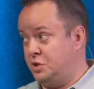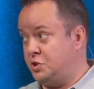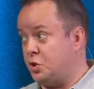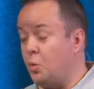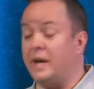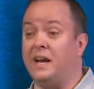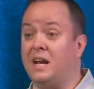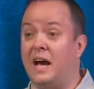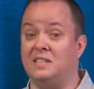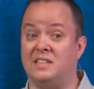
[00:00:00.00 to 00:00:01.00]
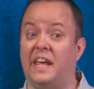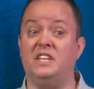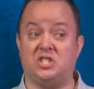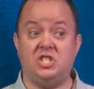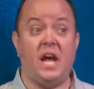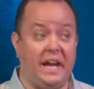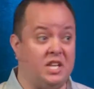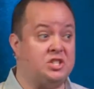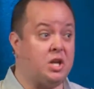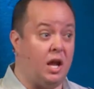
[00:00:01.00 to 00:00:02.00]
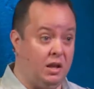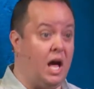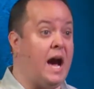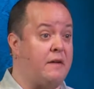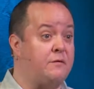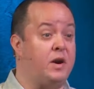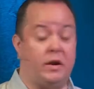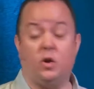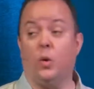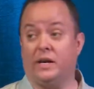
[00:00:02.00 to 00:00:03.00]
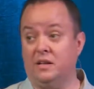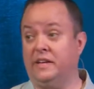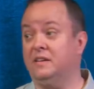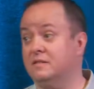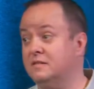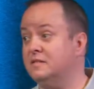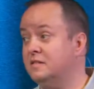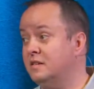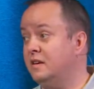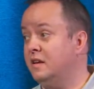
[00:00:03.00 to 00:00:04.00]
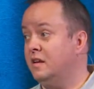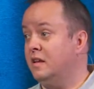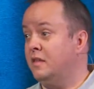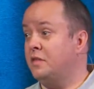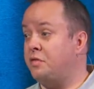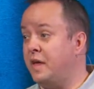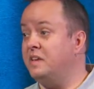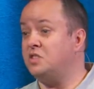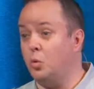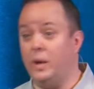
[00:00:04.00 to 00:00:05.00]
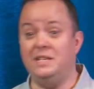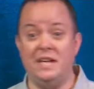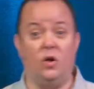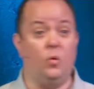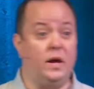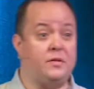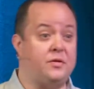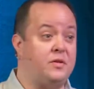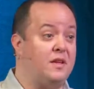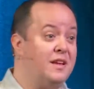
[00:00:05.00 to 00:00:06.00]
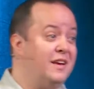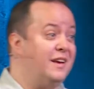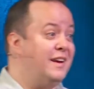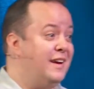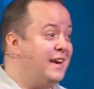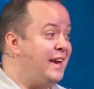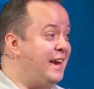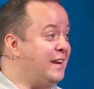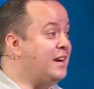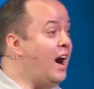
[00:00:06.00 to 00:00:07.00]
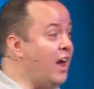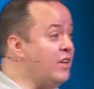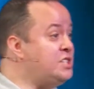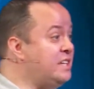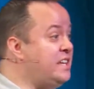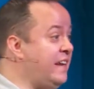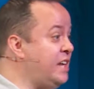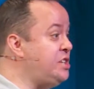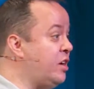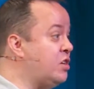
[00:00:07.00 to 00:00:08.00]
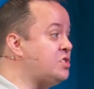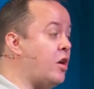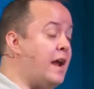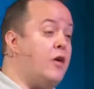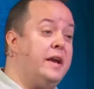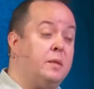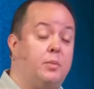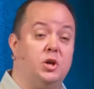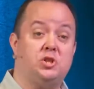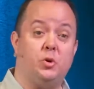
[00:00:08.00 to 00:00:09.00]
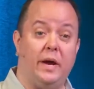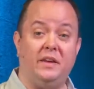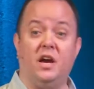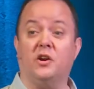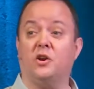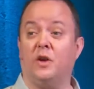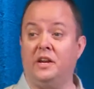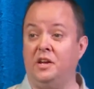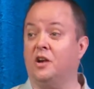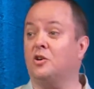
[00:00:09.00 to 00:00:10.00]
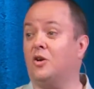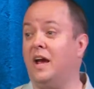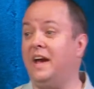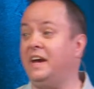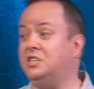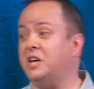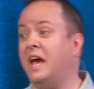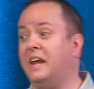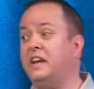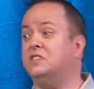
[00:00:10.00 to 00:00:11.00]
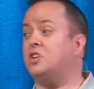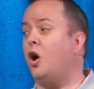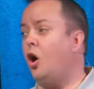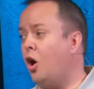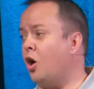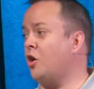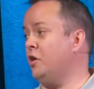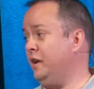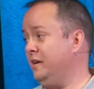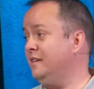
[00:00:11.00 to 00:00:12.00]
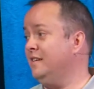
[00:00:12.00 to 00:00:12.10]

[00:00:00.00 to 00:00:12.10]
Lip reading: to recognize that it's changed a lot very quickly. The things that we dealt with in college and teenage years are now getting pushed to a younger and younger age, and it is hard